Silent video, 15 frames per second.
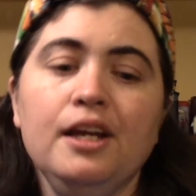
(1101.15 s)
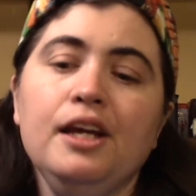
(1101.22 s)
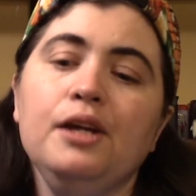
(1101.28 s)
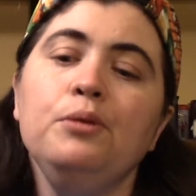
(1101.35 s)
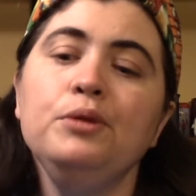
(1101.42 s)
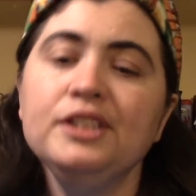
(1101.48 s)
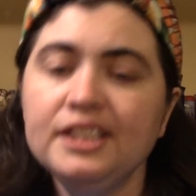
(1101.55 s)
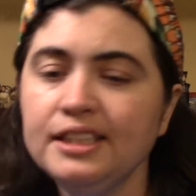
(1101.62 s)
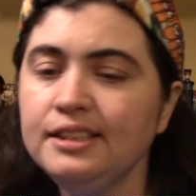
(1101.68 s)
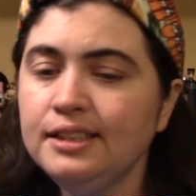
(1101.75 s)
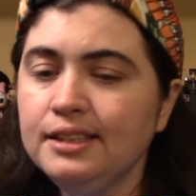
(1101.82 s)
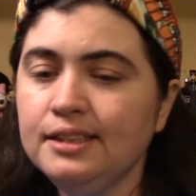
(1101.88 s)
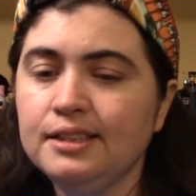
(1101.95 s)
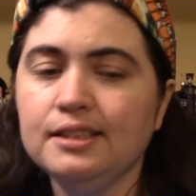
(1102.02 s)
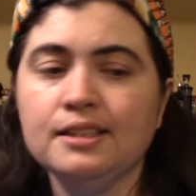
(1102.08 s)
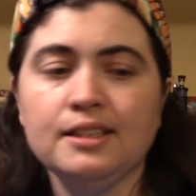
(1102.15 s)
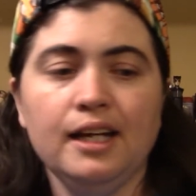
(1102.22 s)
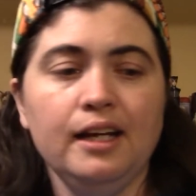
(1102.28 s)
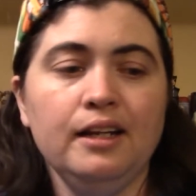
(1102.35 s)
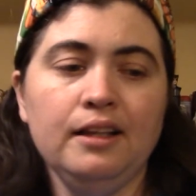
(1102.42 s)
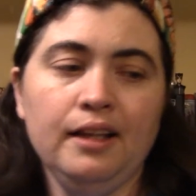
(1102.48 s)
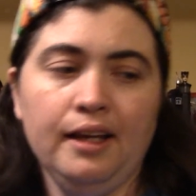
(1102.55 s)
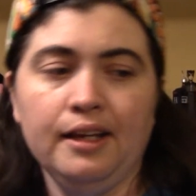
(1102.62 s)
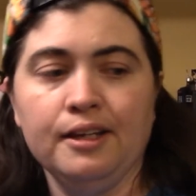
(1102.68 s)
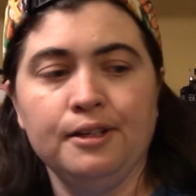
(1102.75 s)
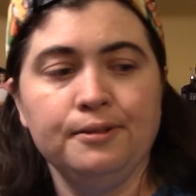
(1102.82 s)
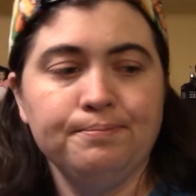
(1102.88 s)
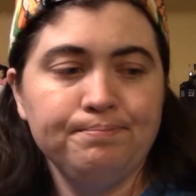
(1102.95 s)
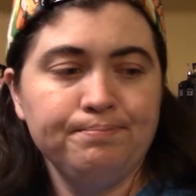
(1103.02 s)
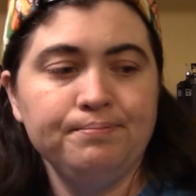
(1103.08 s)
And resistance is kind of
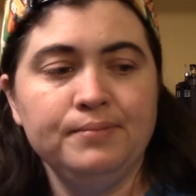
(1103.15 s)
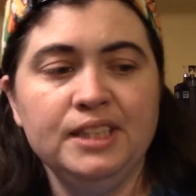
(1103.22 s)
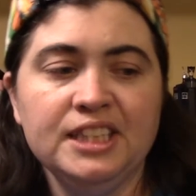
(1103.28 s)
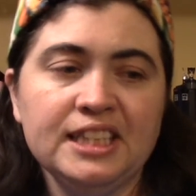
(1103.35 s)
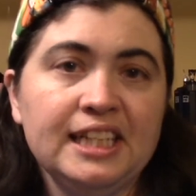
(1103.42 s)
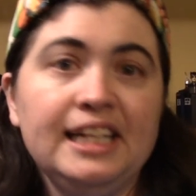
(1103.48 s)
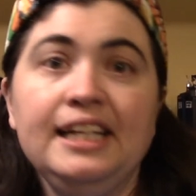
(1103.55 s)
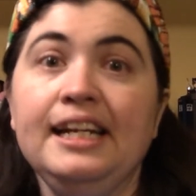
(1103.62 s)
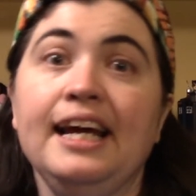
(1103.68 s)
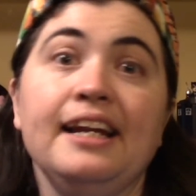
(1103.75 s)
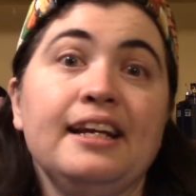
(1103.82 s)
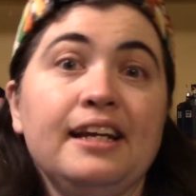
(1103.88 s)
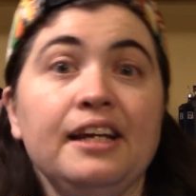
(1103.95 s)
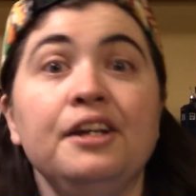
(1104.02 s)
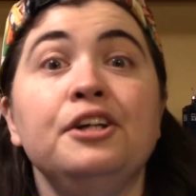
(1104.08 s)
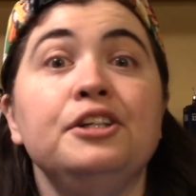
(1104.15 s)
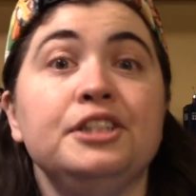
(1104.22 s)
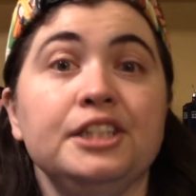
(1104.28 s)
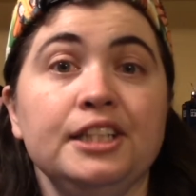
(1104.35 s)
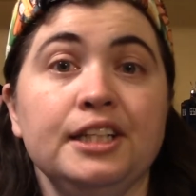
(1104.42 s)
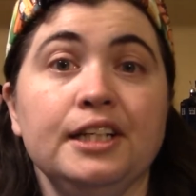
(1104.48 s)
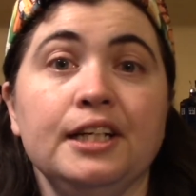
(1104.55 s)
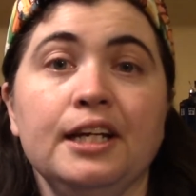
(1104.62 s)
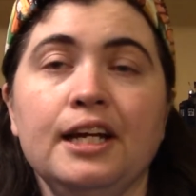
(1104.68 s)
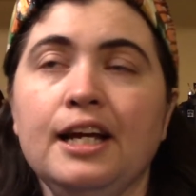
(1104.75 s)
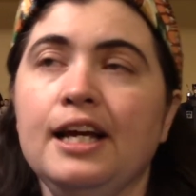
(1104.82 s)
like this kinetic energy